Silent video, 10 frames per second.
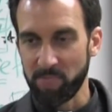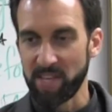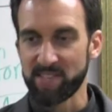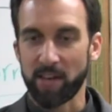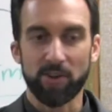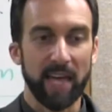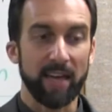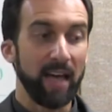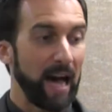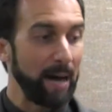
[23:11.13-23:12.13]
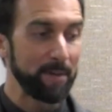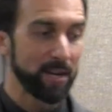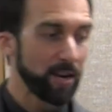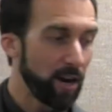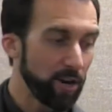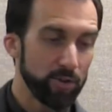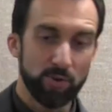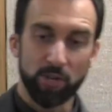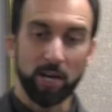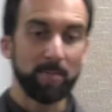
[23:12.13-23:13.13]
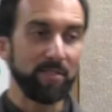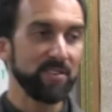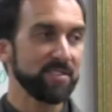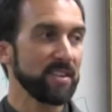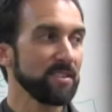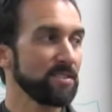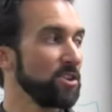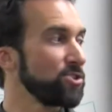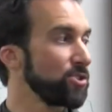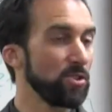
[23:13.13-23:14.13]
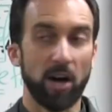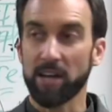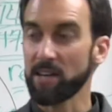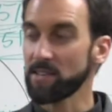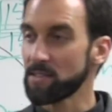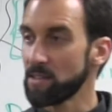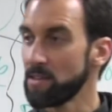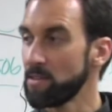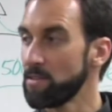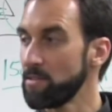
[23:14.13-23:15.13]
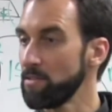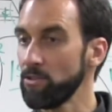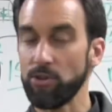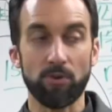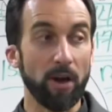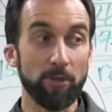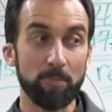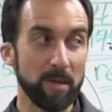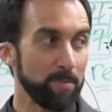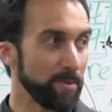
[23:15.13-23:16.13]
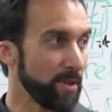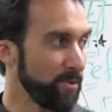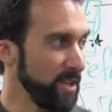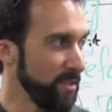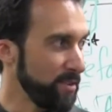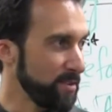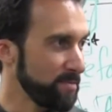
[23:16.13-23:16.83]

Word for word: He said, okay, I'm not going to argue or talk about these things so long as your other people don't either.